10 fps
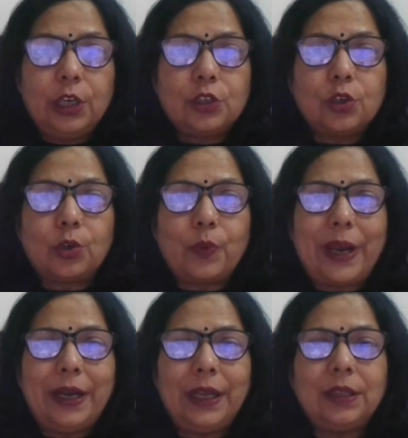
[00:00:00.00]
So
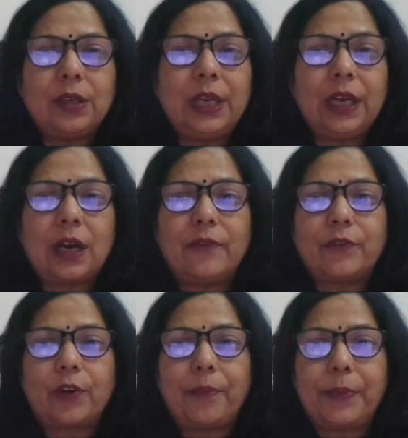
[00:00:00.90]
twenty-three come
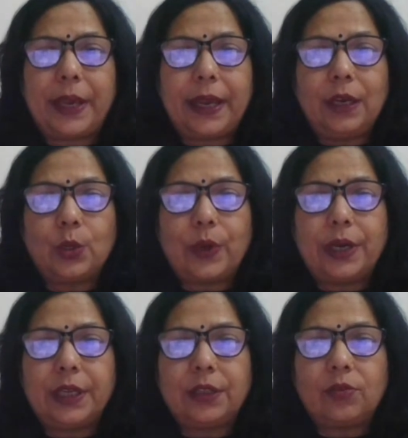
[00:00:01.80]
from male,
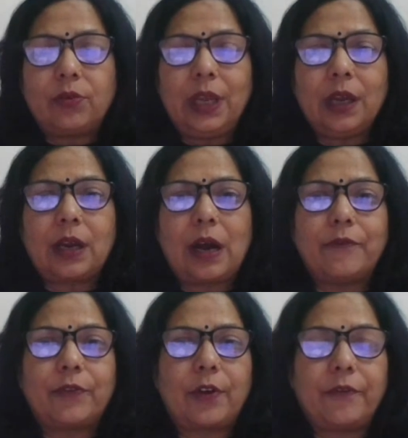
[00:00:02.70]
twenty-three
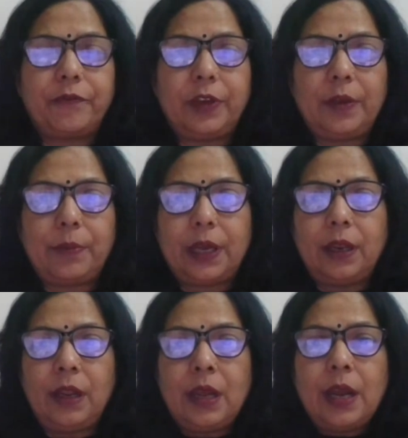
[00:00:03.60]
come from
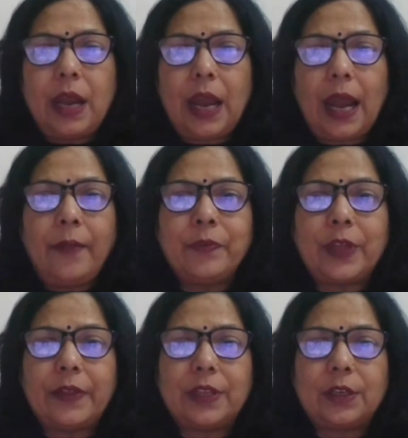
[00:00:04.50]
female, and
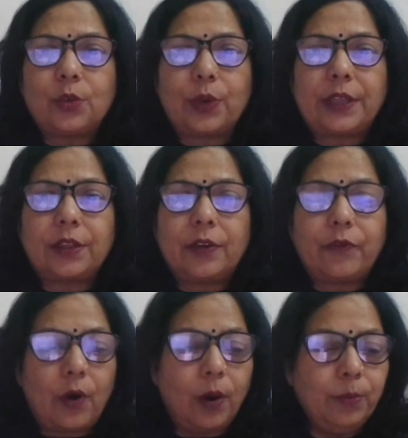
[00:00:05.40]
then they together
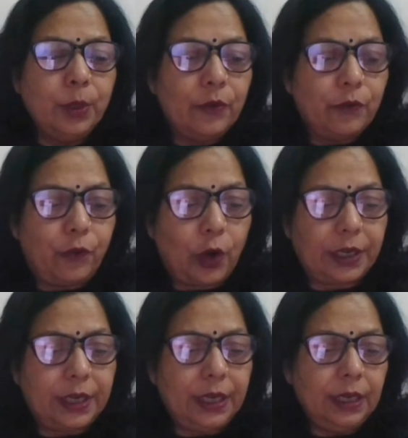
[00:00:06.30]
form
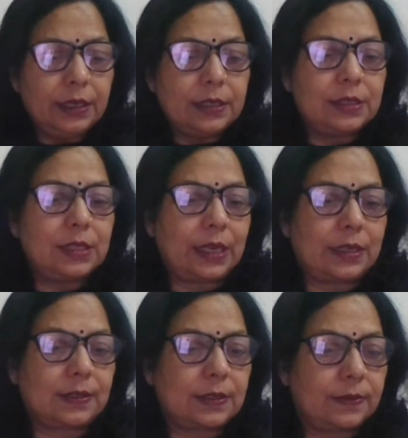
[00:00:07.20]

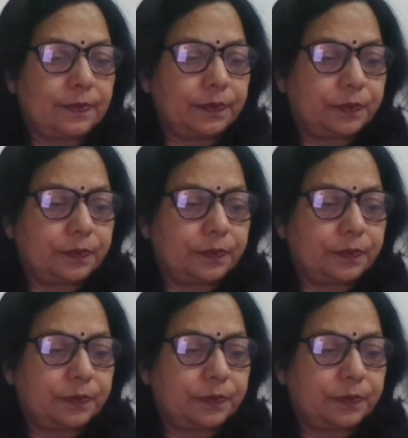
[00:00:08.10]
forty-six.